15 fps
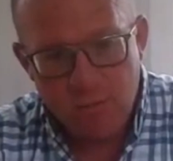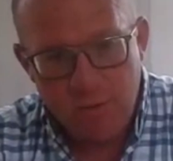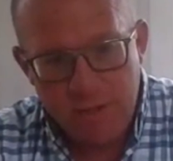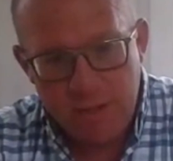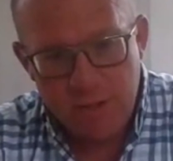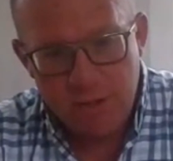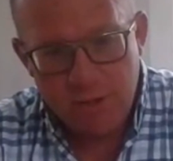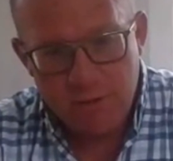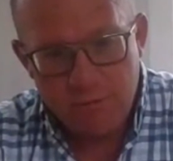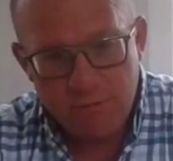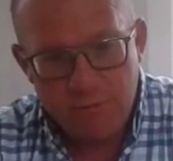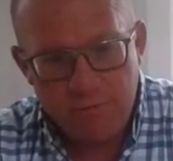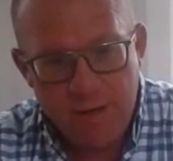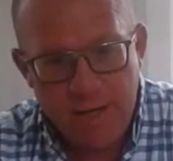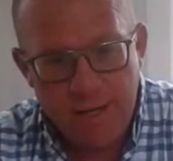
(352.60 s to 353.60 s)
the region of
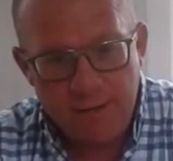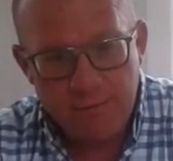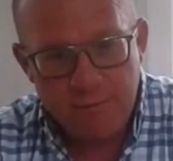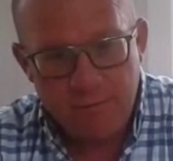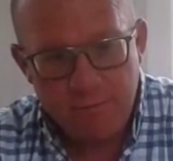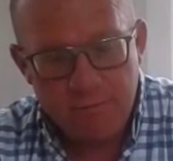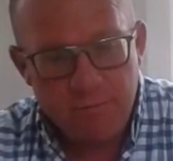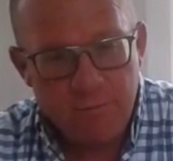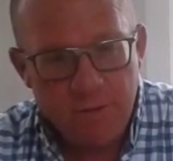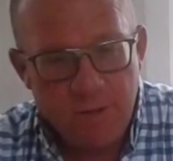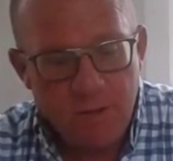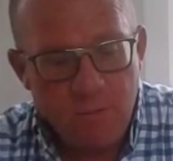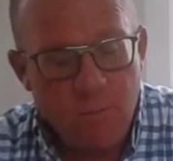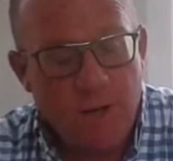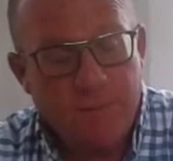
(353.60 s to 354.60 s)
five,
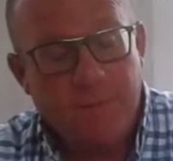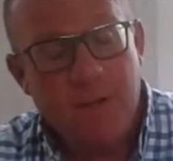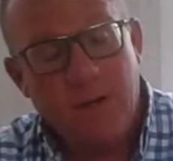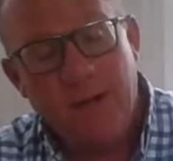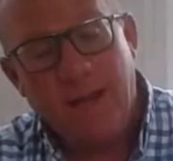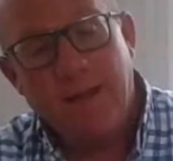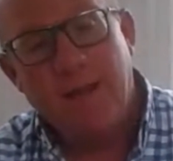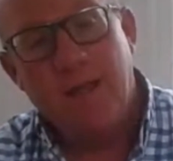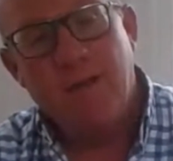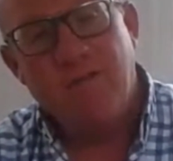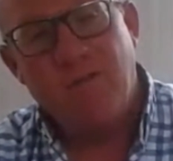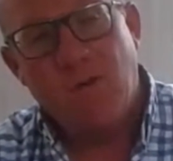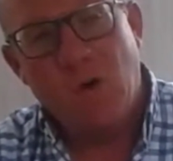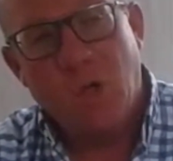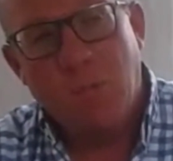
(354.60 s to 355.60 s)
well, okay,
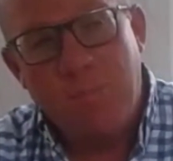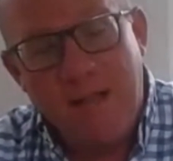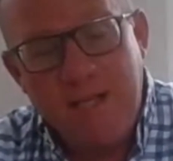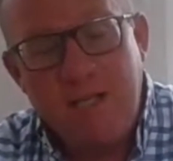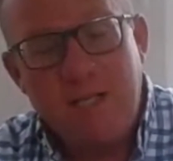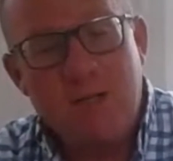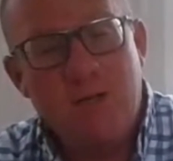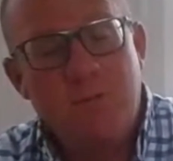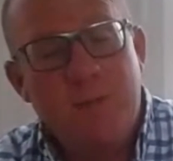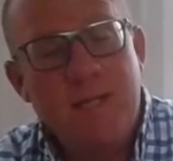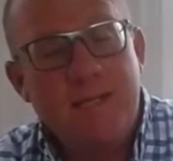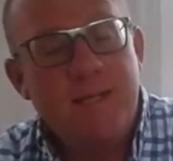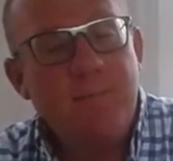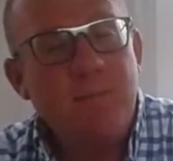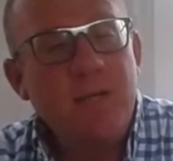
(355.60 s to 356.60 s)
for Ol Pejeta has
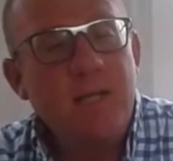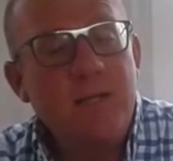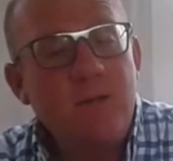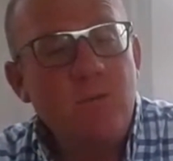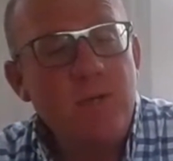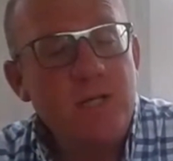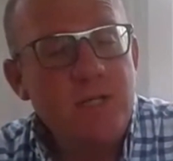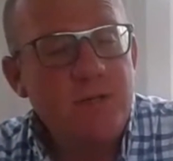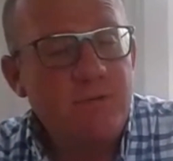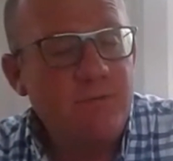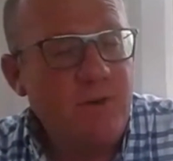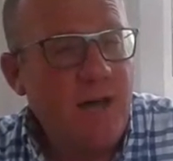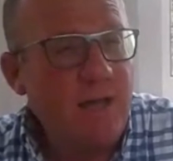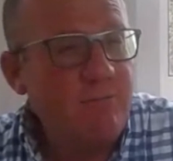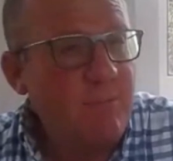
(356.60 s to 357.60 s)
been something in the region of
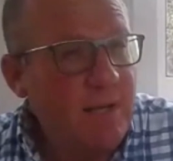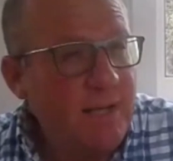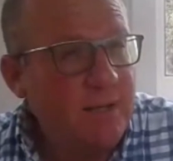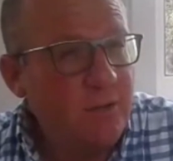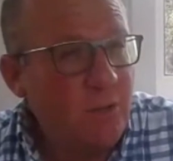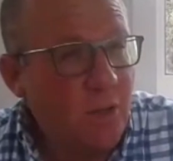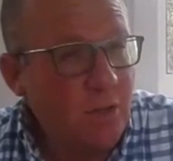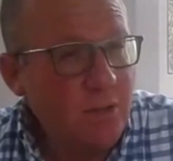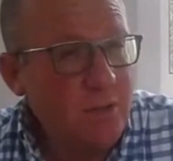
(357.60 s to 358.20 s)
$5 million,